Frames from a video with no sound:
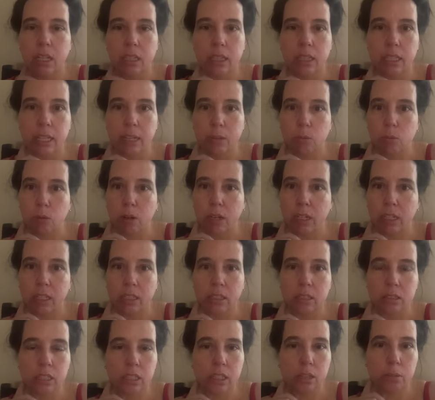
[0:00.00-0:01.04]
They want
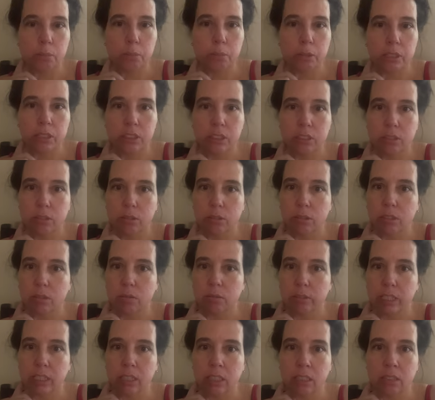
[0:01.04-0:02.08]
to, you know, put you through the
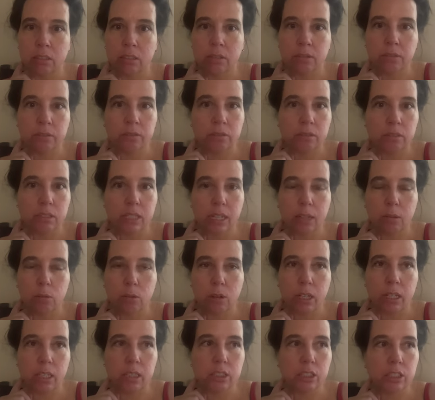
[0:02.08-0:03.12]
ringer. They
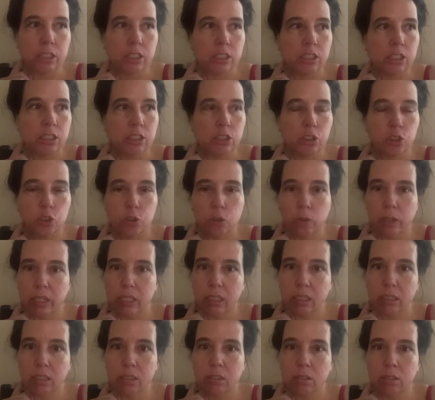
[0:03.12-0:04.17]
want to just destroy
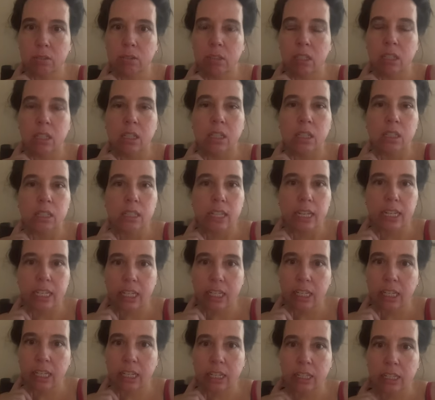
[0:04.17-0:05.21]
you. They
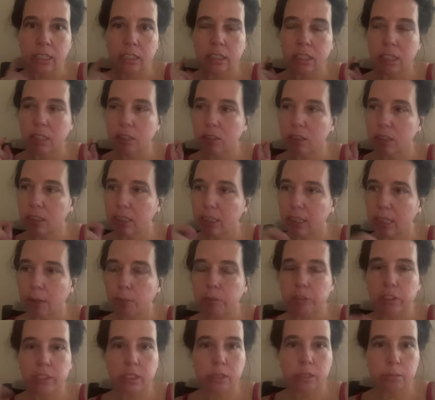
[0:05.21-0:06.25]
can't, you know, stick
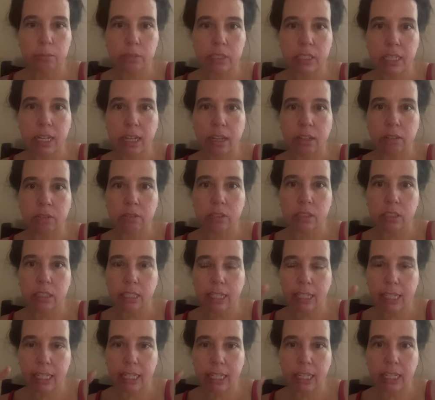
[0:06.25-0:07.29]
up for themselves
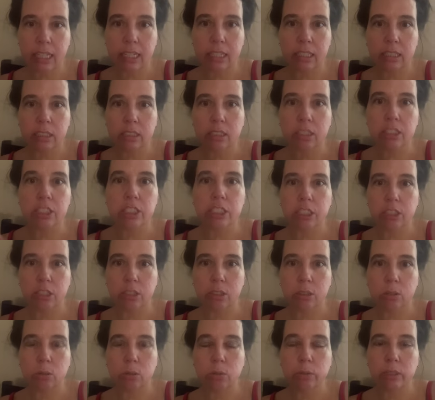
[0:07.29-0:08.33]
and
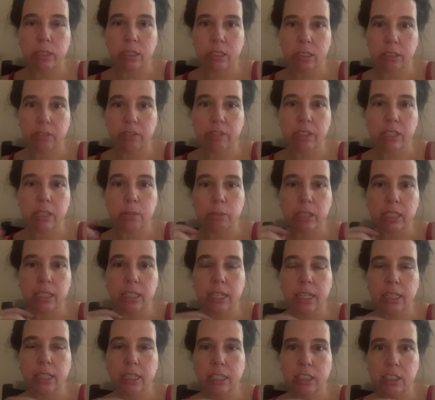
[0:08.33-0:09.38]
you with their family.
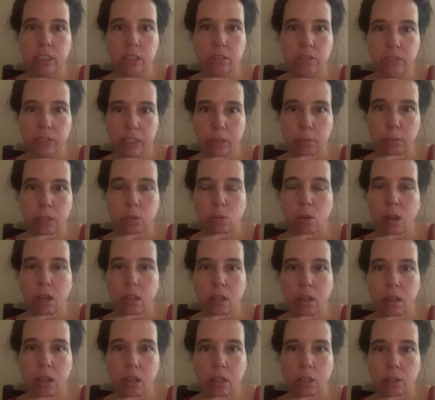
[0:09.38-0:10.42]
They let your family
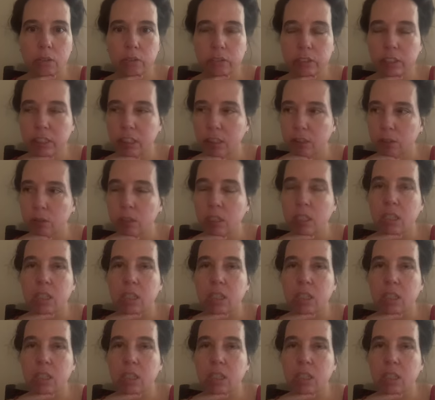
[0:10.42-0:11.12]
walk all over you.